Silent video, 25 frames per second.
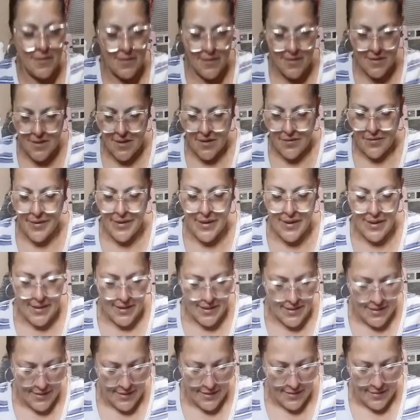Sorry
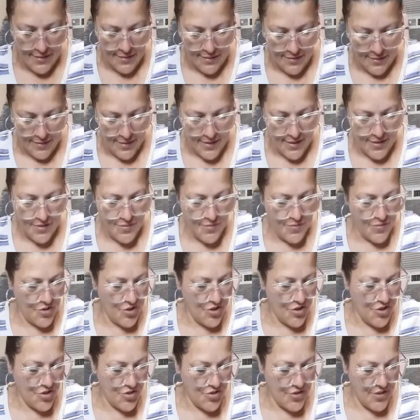guys, I'm
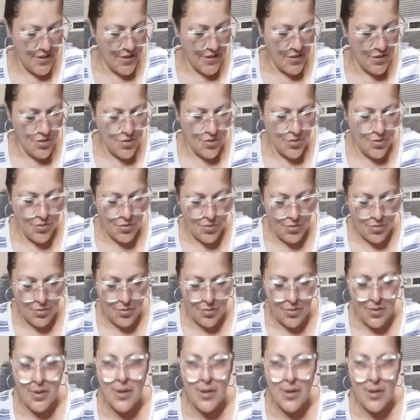just trying to